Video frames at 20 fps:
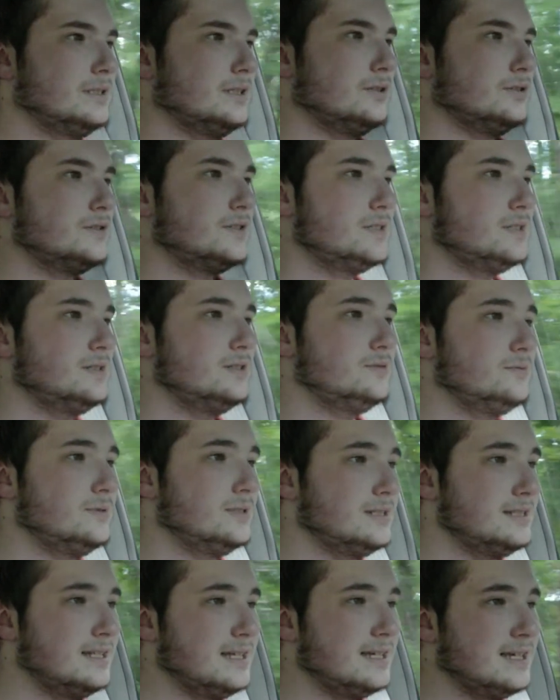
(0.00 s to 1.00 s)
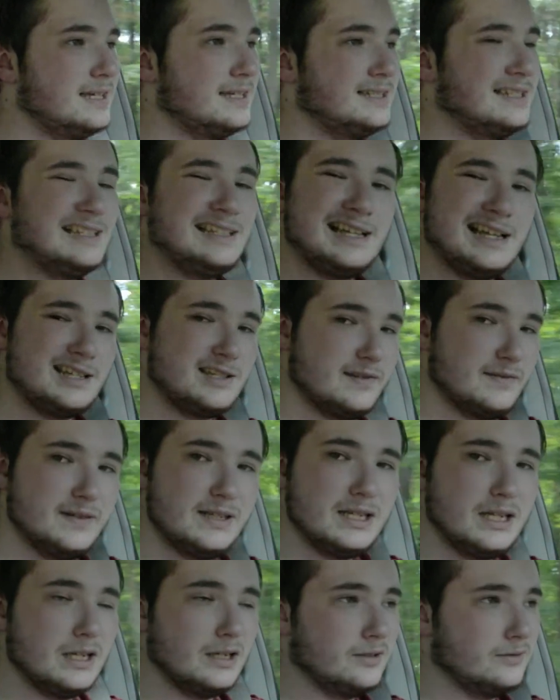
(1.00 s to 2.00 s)
I'll see you in the next
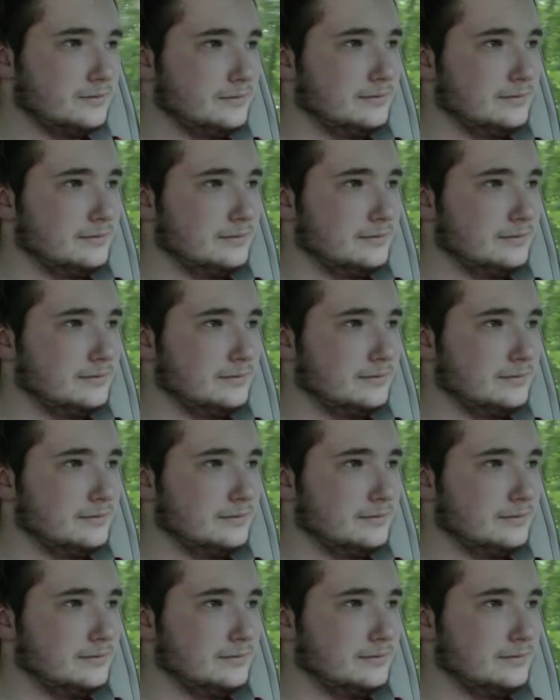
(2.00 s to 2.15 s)
video.